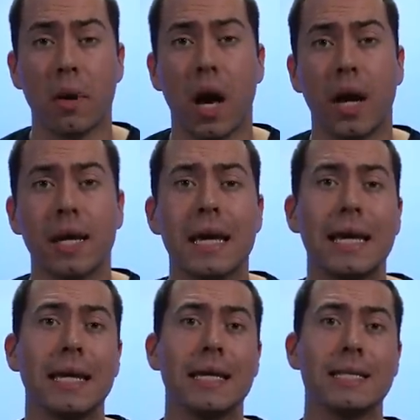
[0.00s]
bot
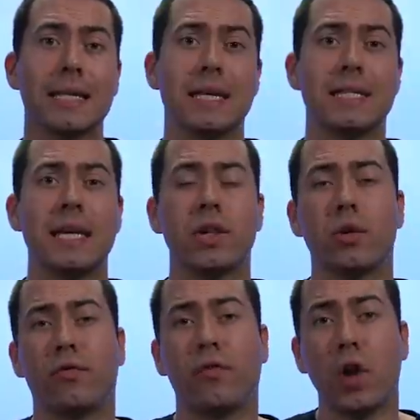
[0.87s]
is it's
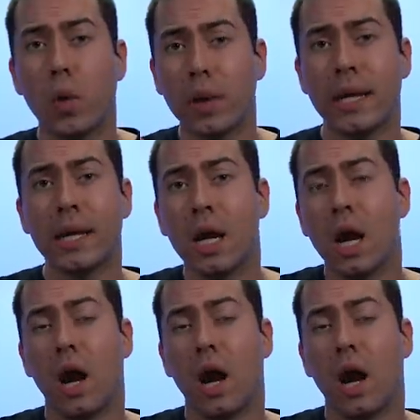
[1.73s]
either floating